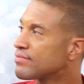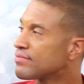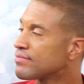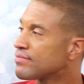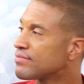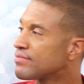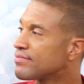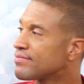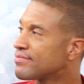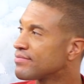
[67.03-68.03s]

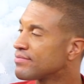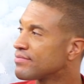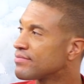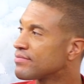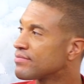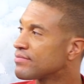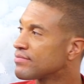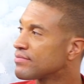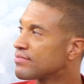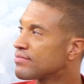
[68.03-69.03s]

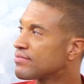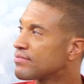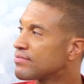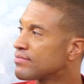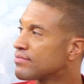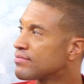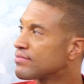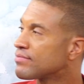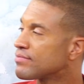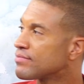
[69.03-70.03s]

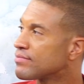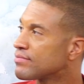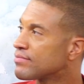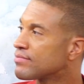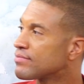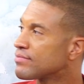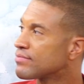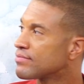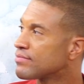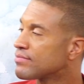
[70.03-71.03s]

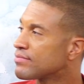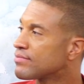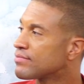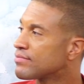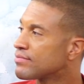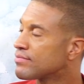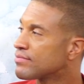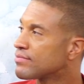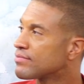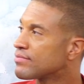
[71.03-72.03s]

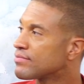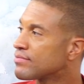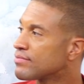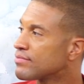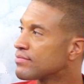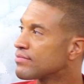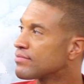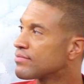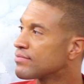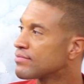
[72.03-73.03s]

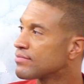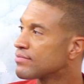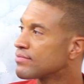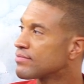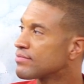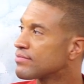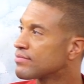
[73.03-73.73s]
The person shown says nothing.